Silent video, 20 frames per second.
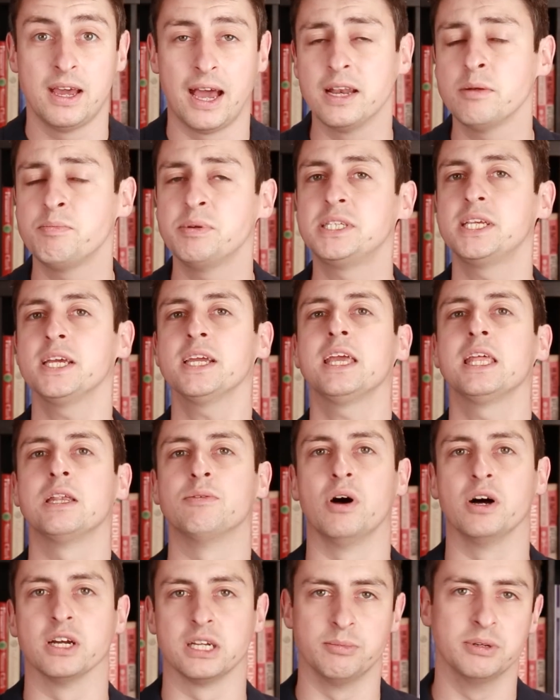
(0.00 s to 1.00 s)
And a
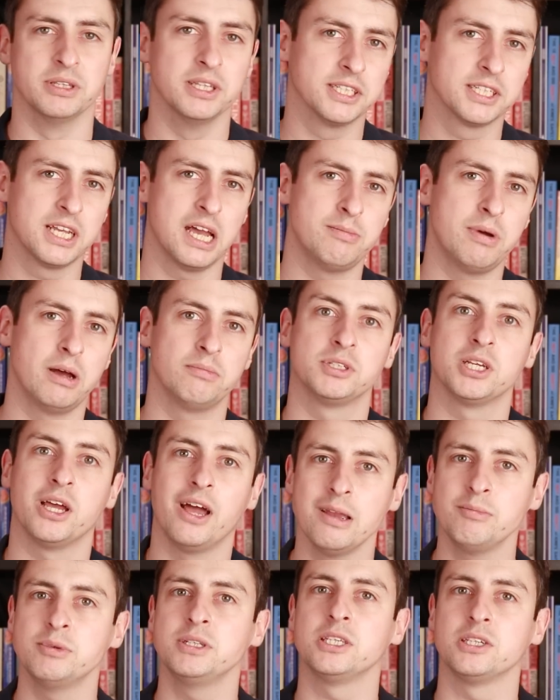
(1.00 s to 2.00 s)
particular argument that's come up
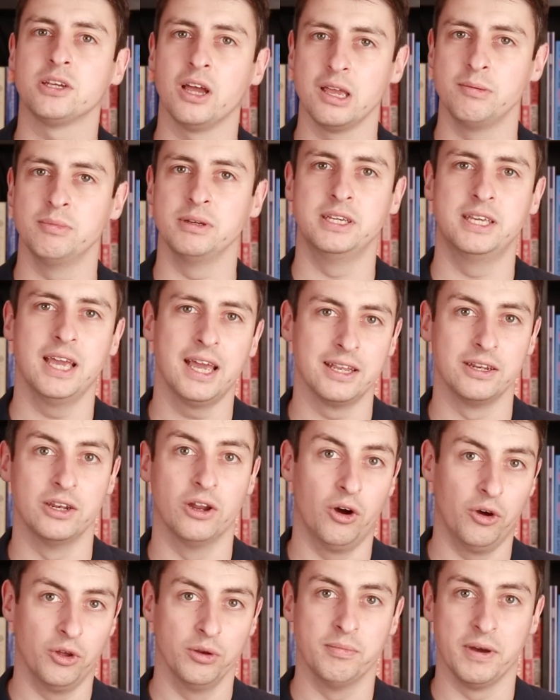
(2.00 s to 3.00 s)
time and time again
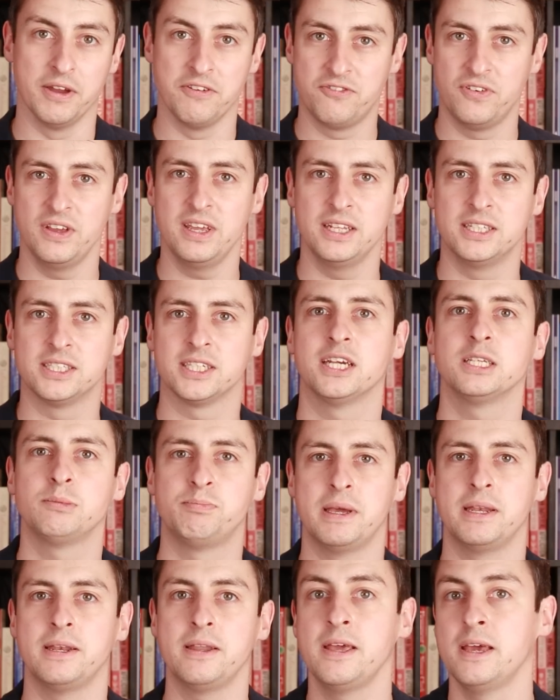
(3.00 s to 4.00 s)
on my feeds has
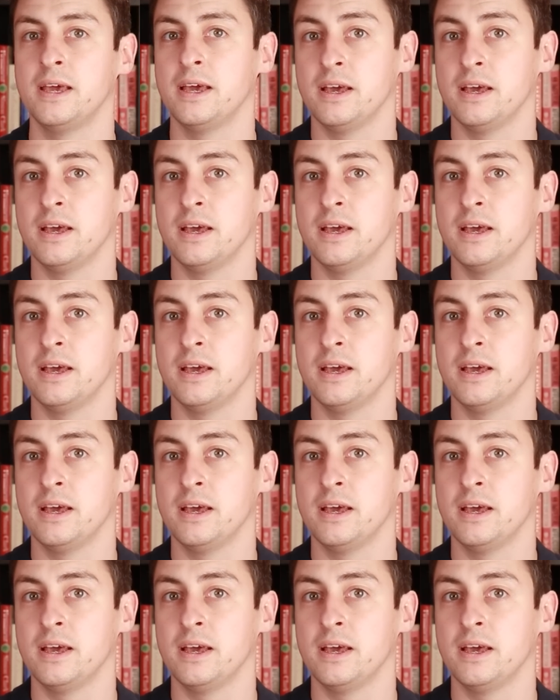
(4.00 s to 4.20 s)
been